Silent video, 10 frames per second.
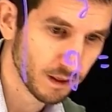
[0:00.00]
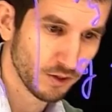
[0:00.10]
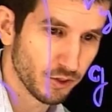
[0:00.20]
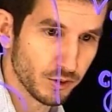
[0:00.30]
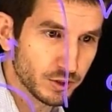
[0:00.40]

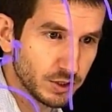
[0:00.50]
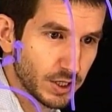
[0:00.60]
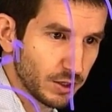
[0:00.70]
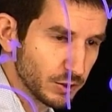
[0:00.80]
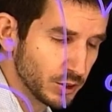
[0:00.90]
30
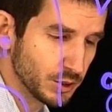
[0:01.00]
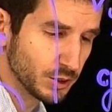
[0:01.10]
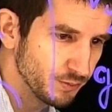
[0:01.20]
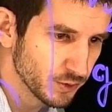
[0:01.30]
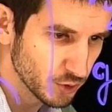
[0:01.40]
seconds.
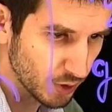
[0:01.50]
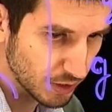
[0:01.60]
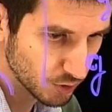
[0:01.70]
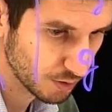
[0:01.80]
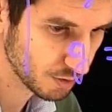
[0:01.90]
So
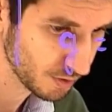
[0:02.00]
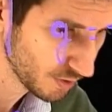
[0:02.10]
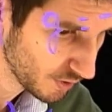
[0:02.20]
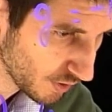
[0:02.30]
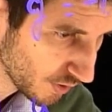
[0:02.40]
that's going to be
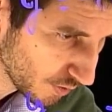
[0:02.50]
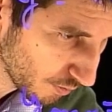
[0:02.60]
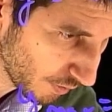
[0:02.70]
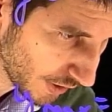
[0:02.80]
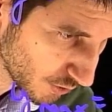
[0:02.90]

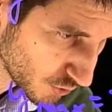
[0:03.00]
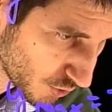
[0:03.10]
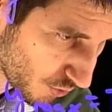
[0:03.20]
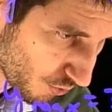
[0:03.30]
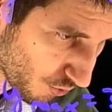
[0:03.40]
minus
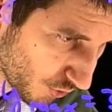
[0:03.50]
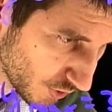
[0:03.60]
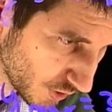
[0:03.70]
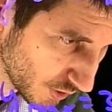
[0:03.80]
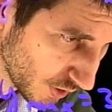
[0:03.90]

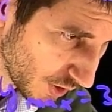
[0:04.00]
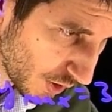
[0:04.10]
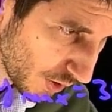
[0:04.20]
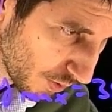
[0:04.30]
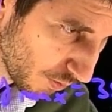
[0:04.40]
13
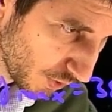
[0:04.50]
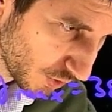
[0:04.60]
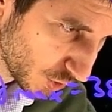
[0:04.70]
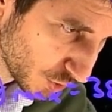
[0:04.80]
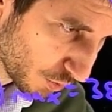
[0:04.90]

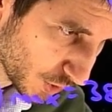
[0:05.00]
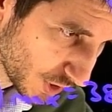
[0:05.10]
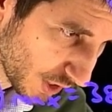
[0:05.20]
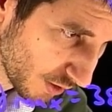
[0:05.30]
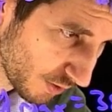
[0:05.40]
meters per
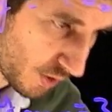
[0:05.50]
second.